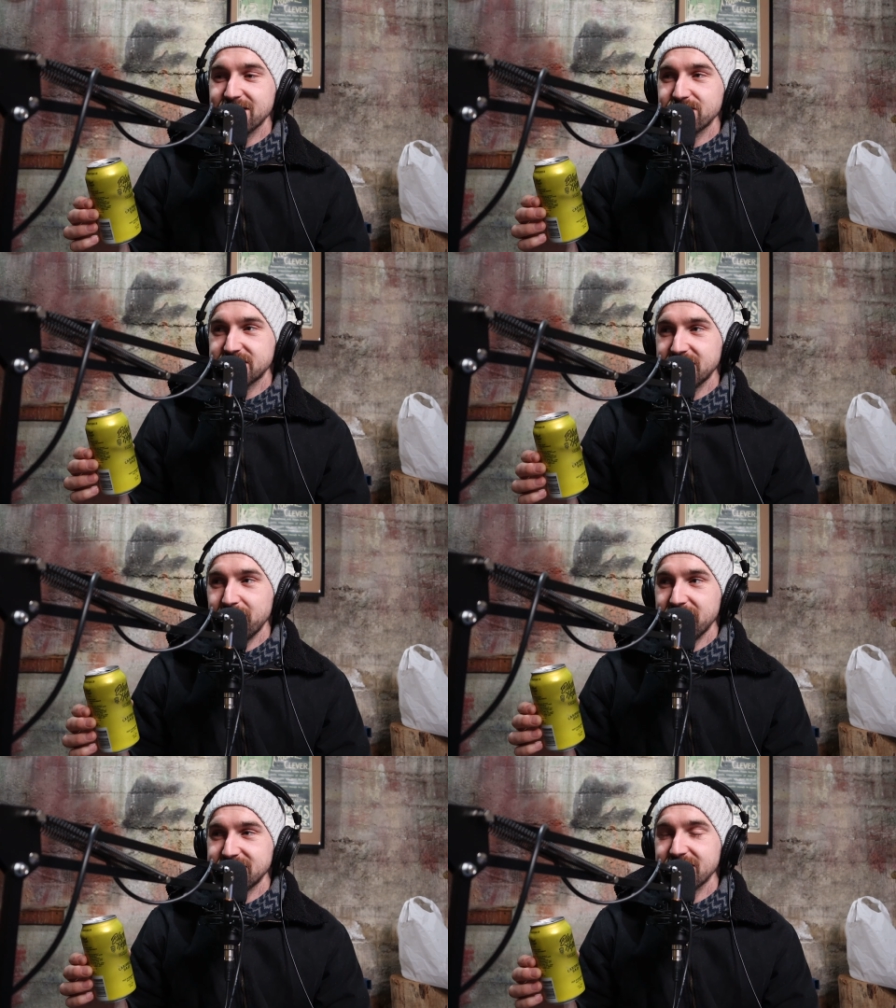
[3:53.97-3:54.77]
a little
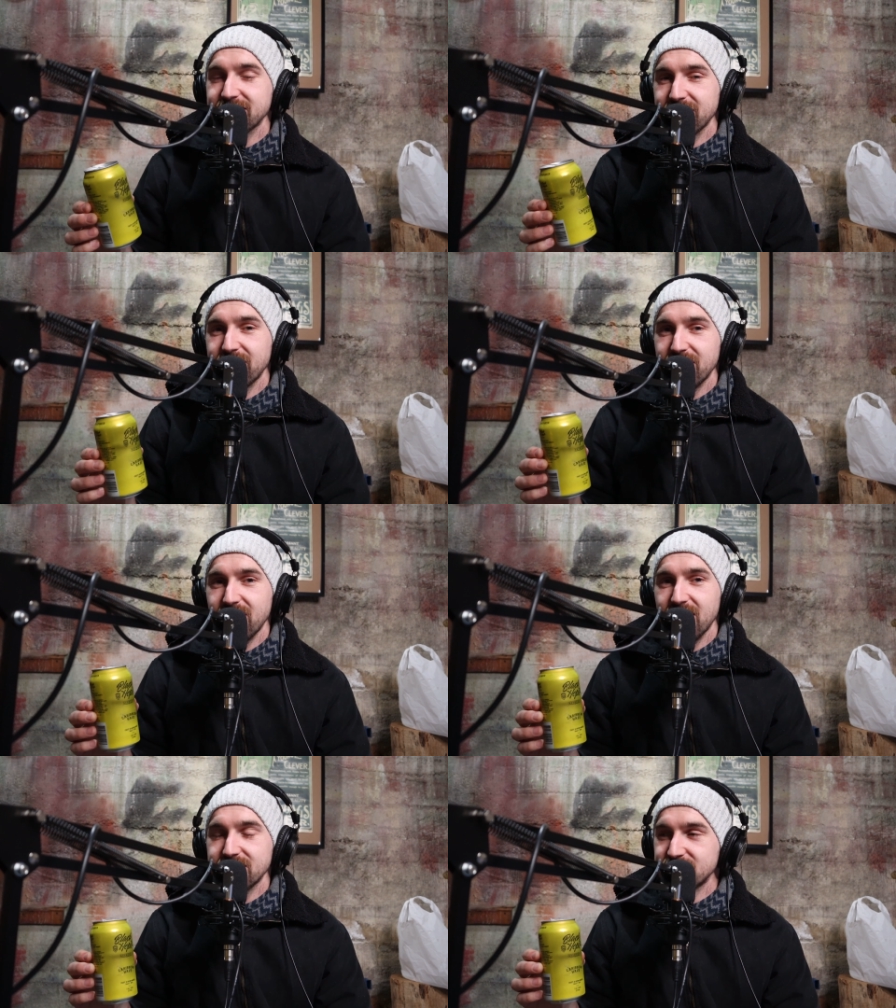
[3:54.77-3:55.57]
sip, and Declan,
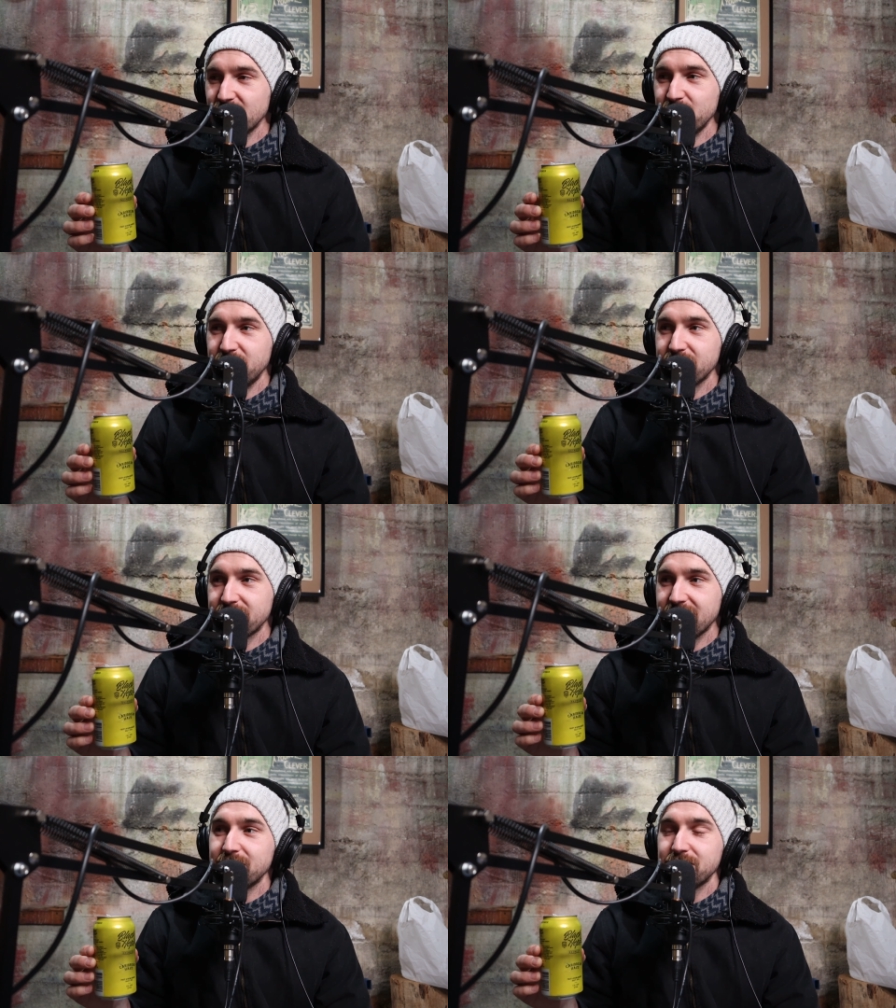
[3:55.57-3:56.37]
uh, don't
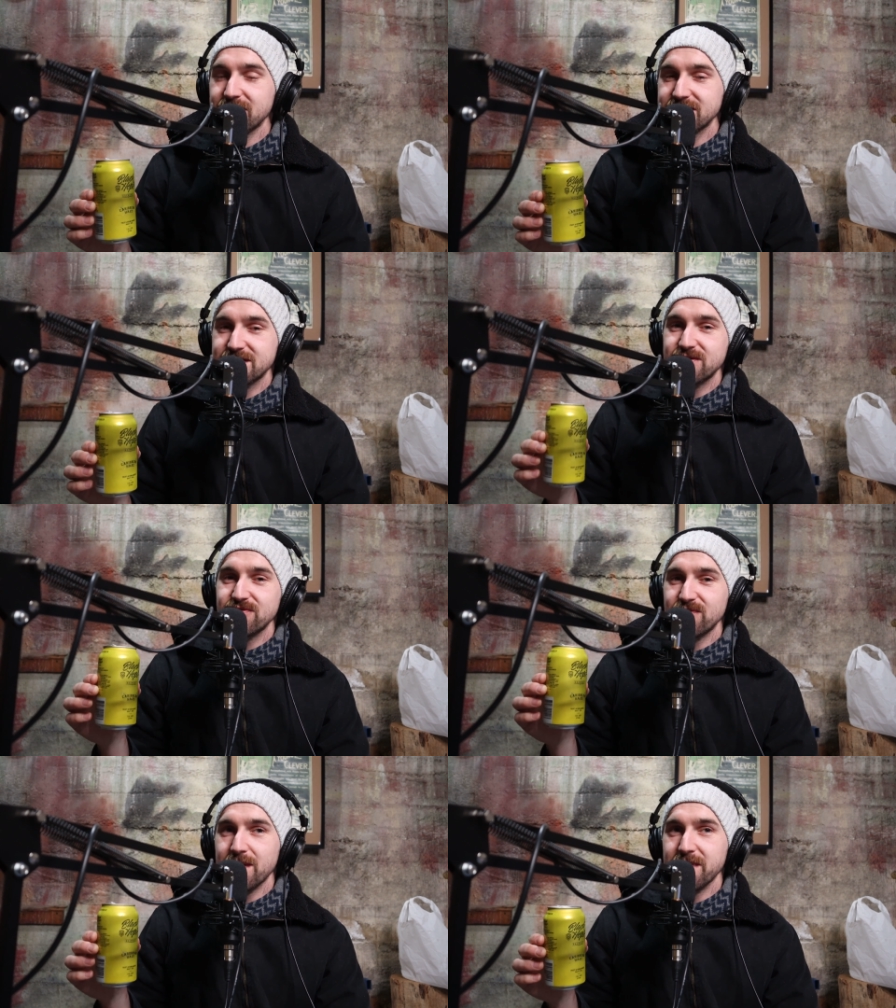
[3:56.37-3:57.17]
build it up as
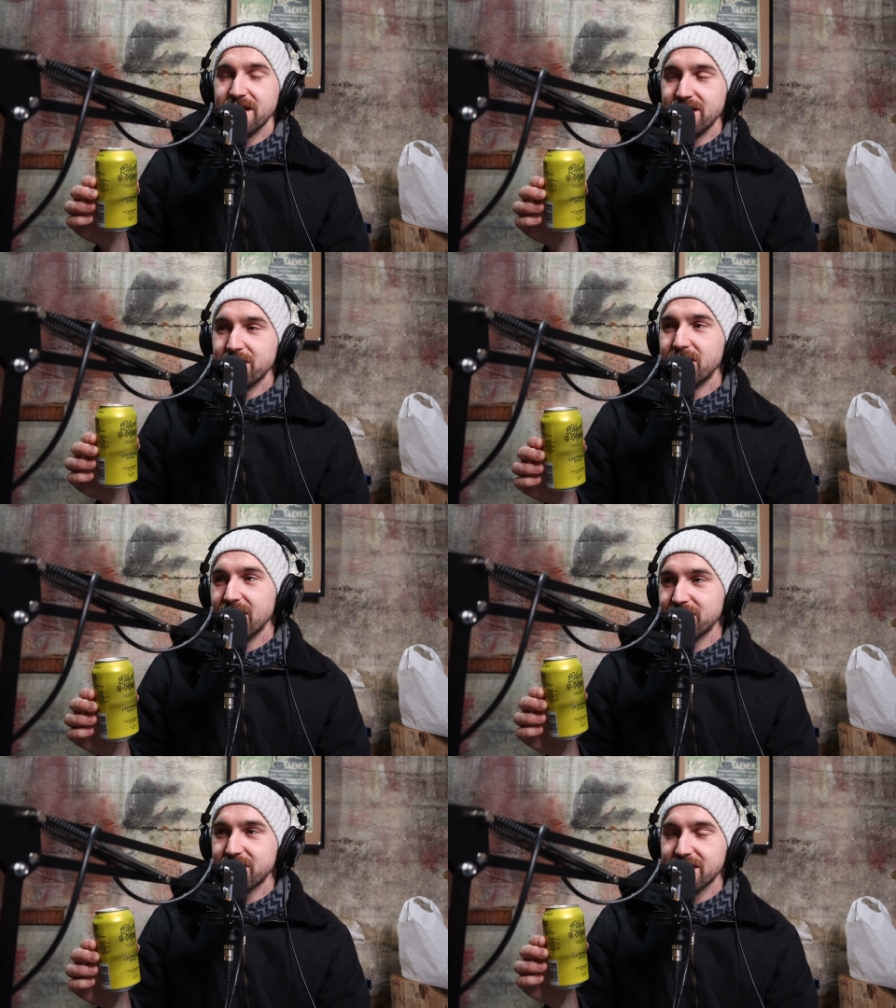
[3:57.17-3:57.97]
too rummy in your mind,